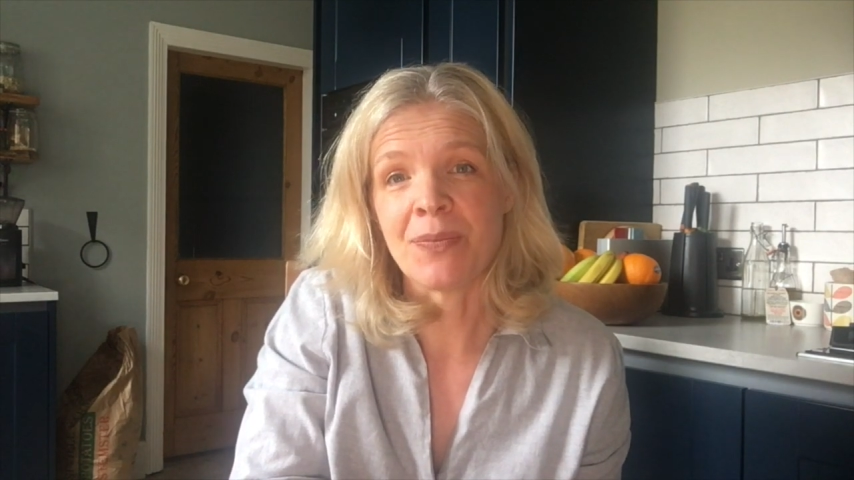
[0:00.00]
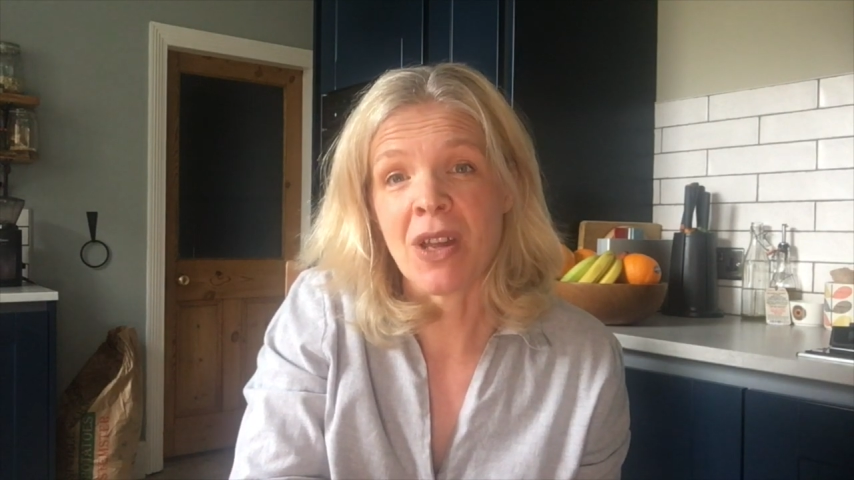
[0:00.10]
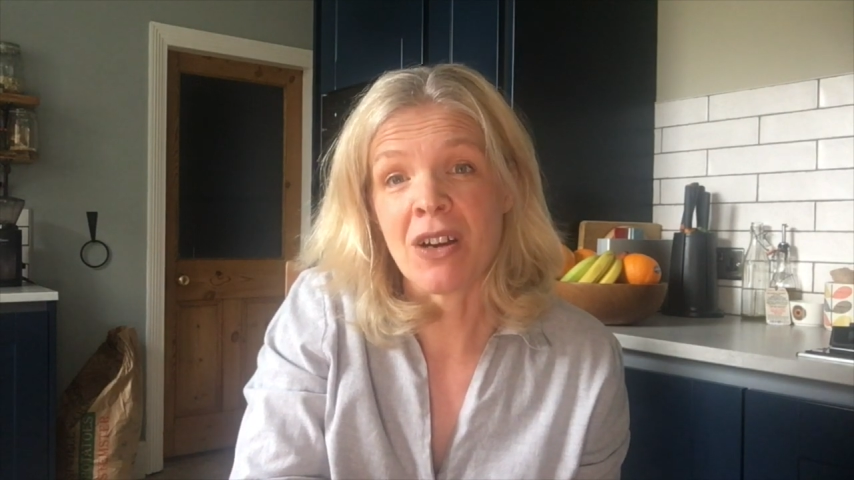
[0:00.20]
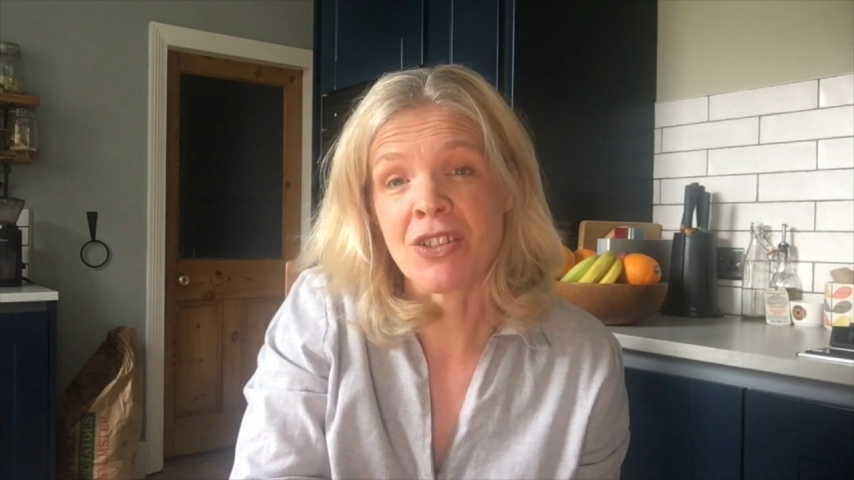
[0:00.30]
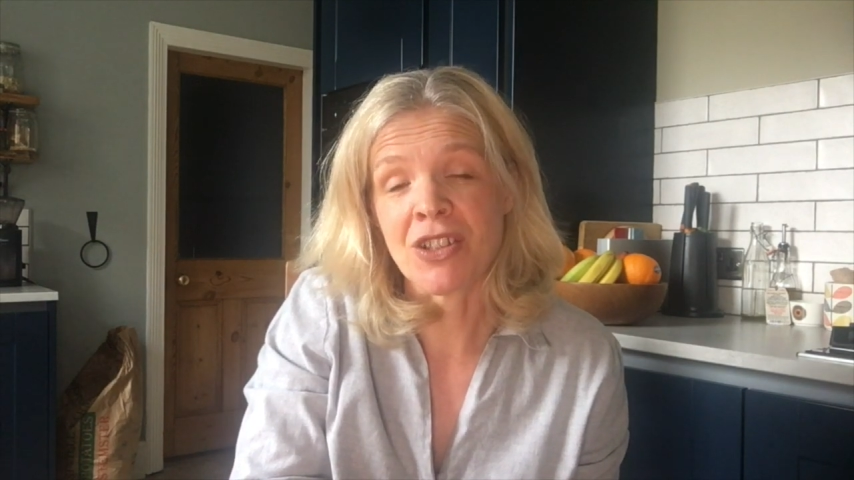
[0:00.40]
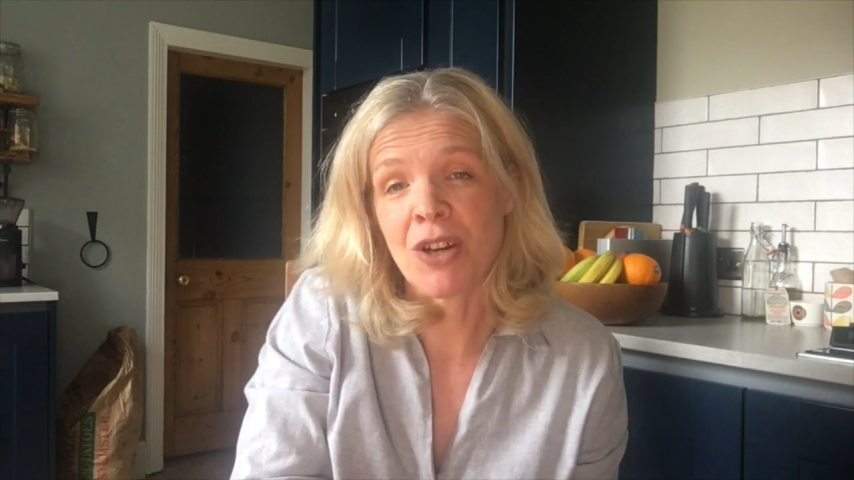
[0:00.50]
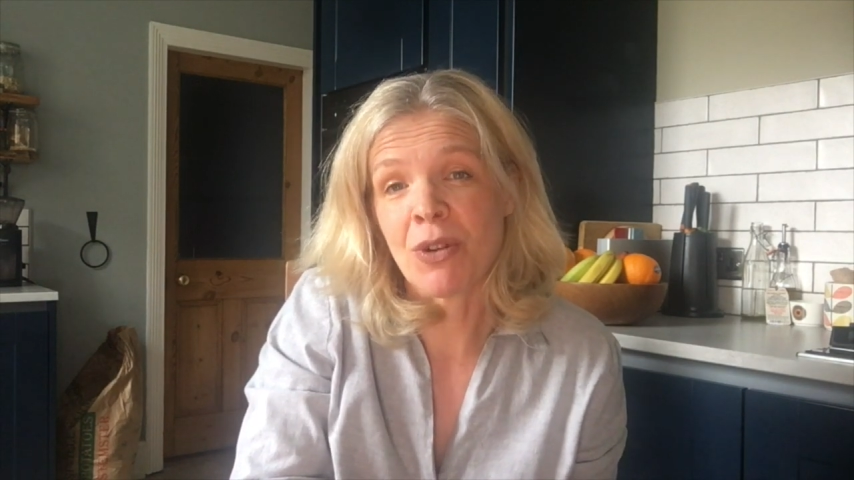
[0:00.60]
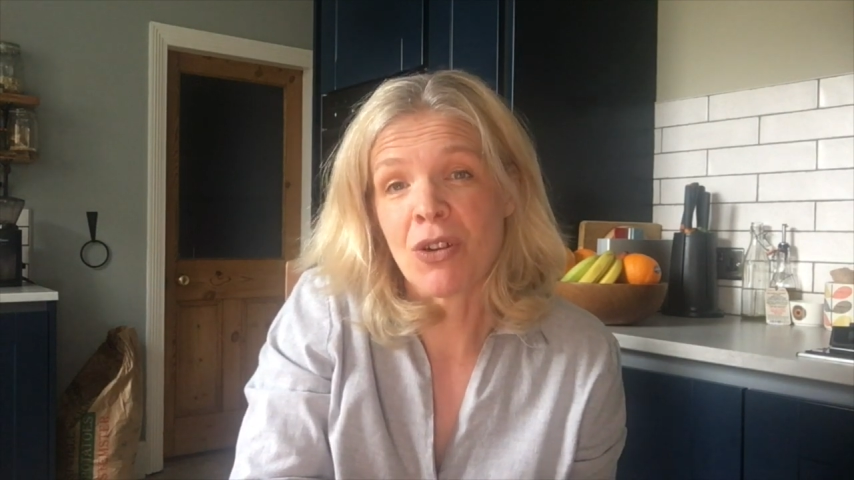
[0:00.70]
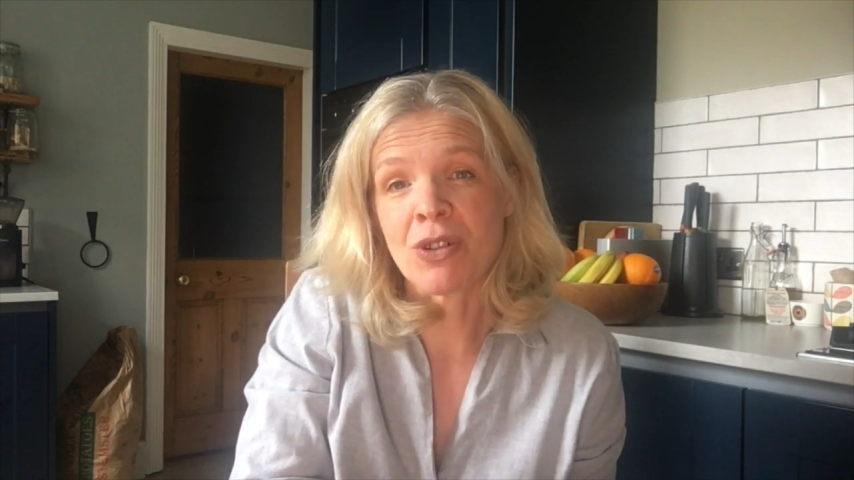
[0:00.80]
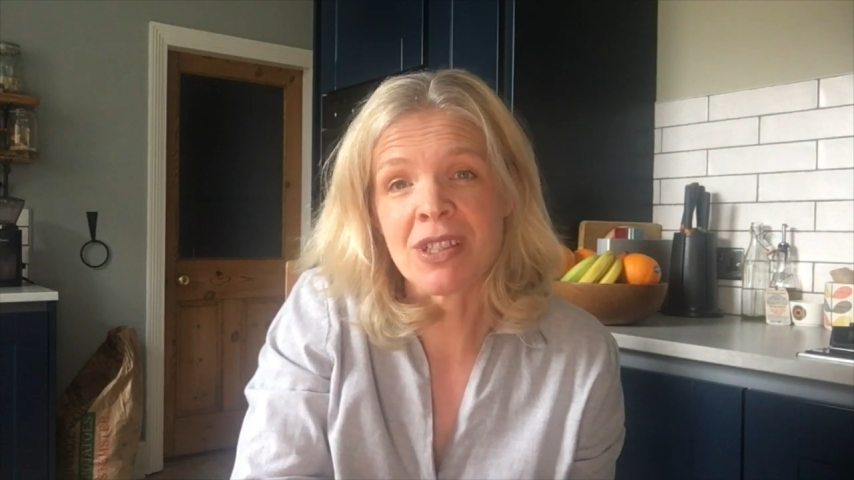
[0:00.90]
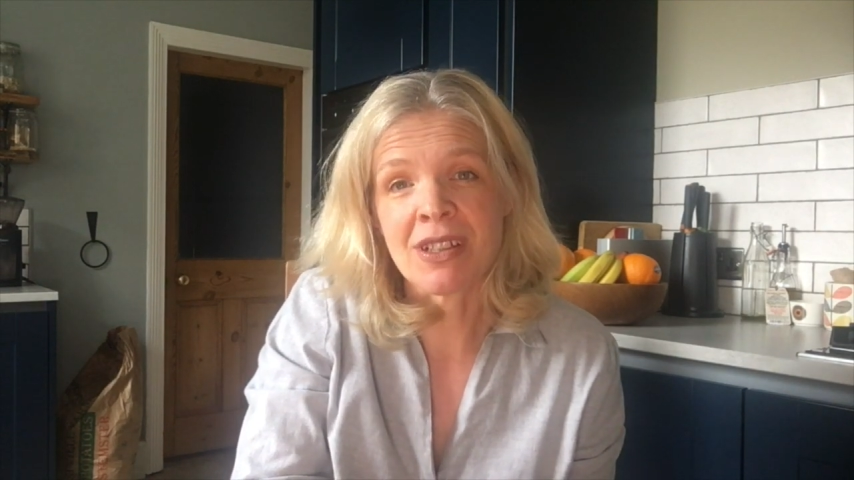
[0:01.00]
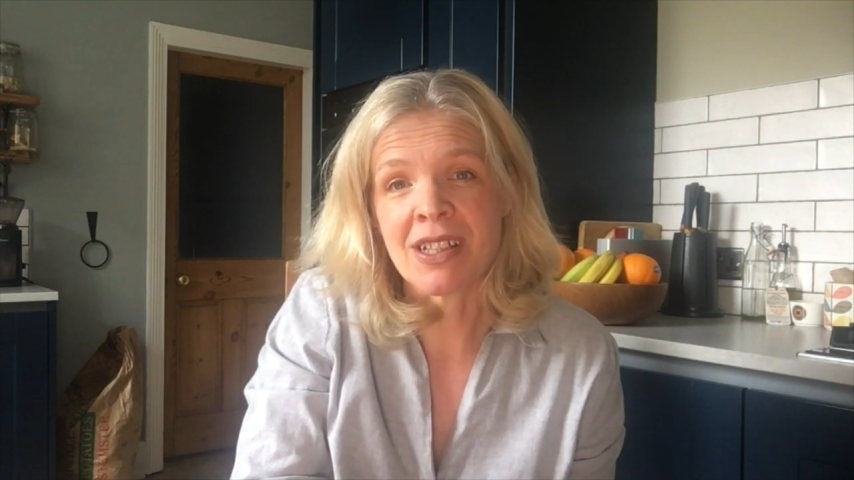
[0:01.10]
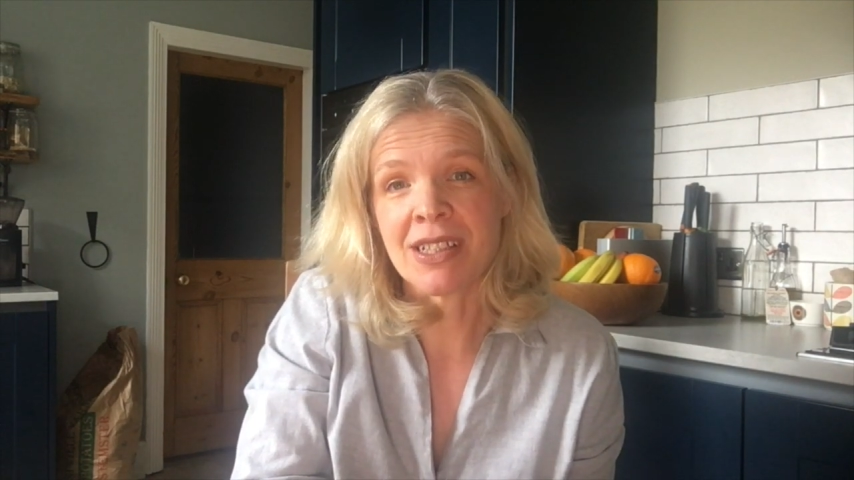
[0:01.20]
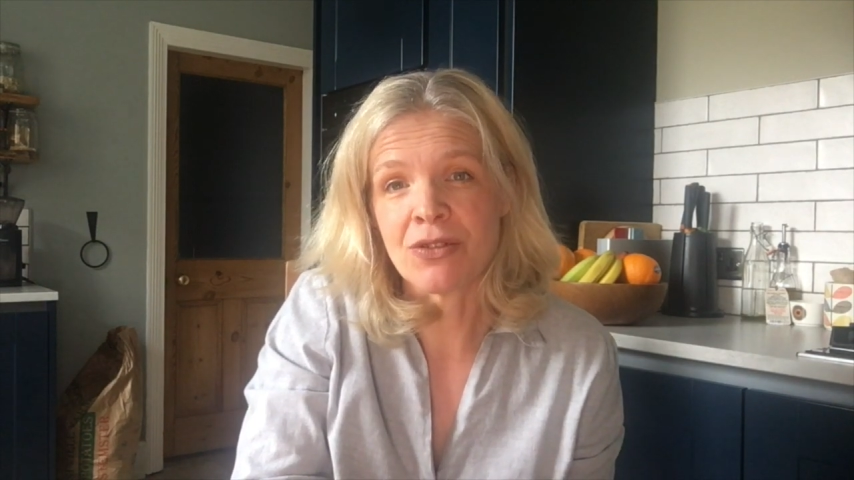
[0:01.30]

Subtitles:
are to go alongside